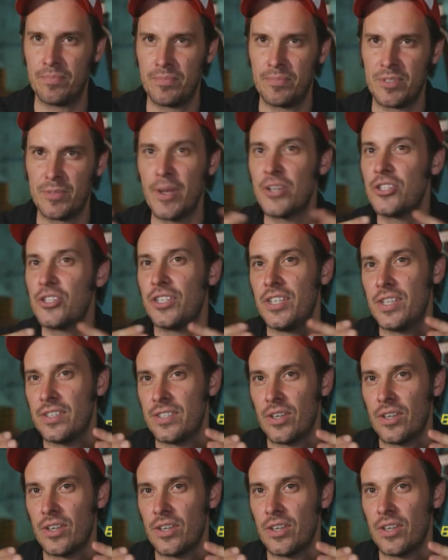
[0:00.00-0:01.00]
elements in
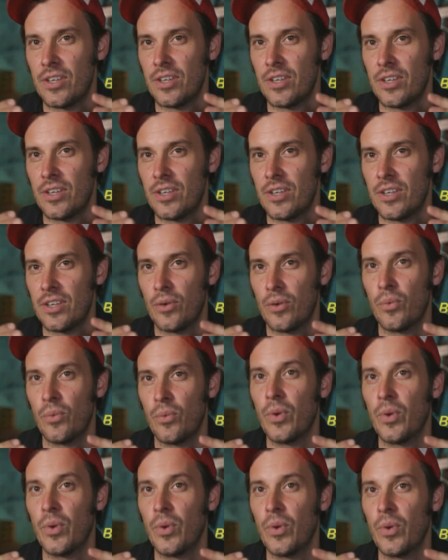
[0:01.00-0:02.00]
Avid Media
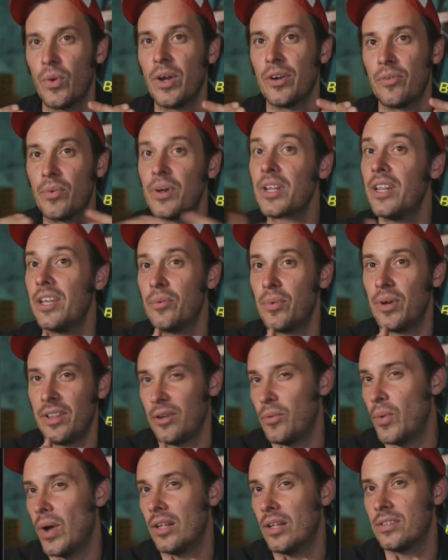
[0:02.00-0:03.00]
Composer.
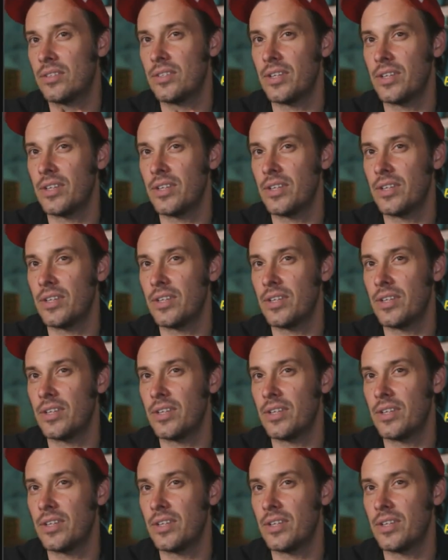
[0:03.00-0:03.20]
Thanks for